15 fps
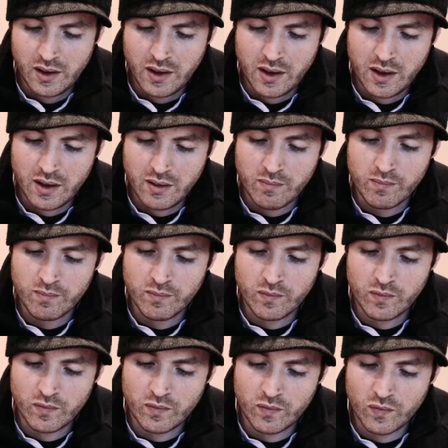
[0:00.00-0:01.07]

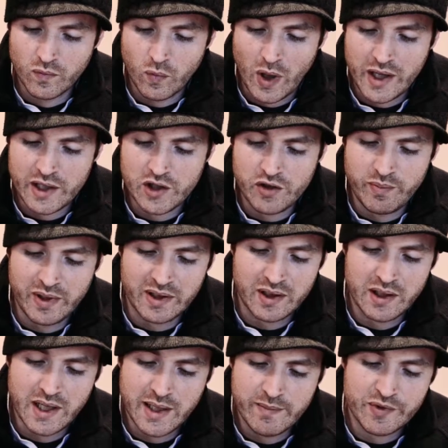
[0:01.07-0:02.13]
why did you pick the
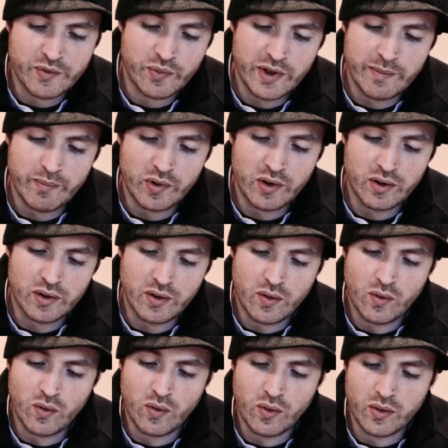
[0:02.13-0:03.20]
names Reaper
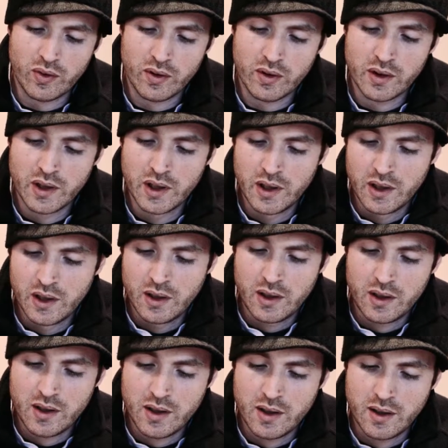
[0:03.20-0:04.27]
or
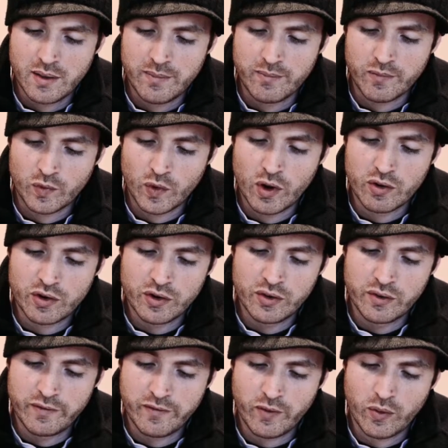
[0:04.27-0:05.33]

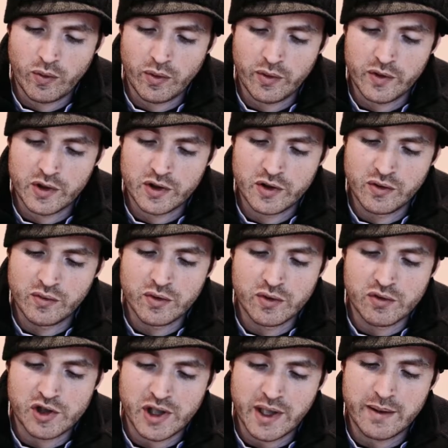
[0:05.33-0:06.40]
Roku for the two new
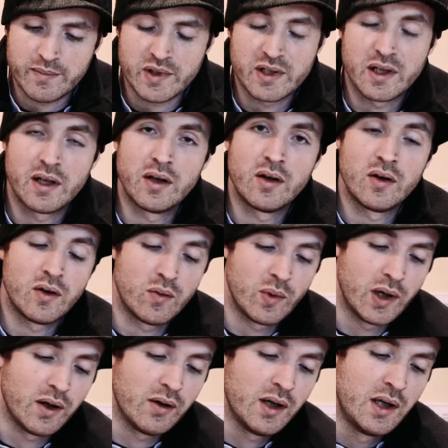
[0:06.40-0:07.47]
shapes?
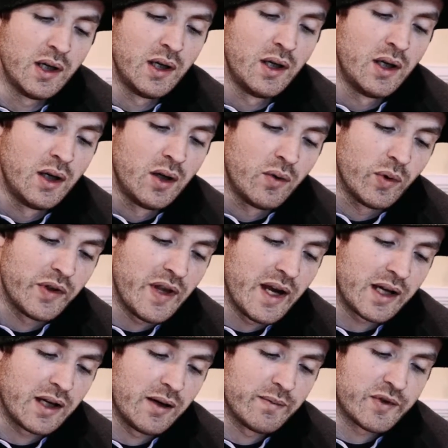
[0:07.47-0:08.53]
Well, what
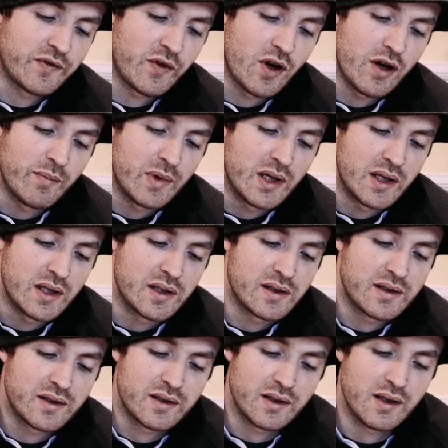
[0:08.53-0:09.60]
that comes from
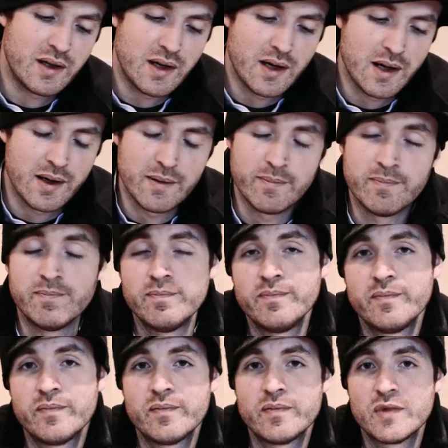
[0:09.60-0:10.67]
is, so
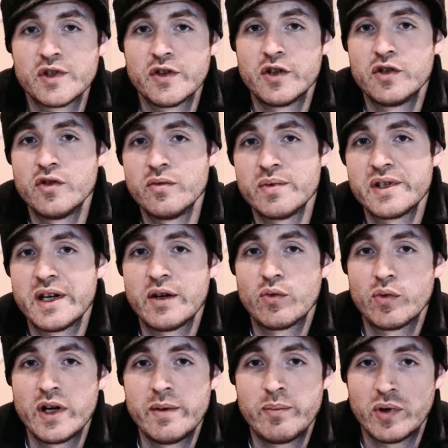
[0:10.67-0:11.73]
the Doomsday
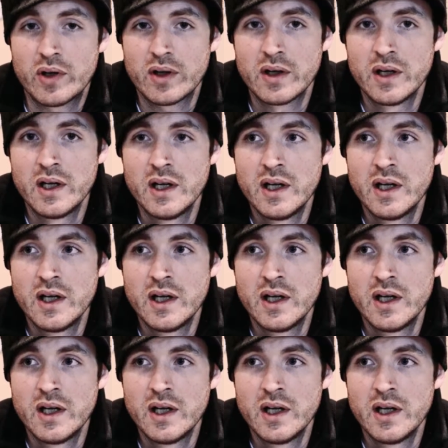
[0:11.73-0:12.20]
Reaper.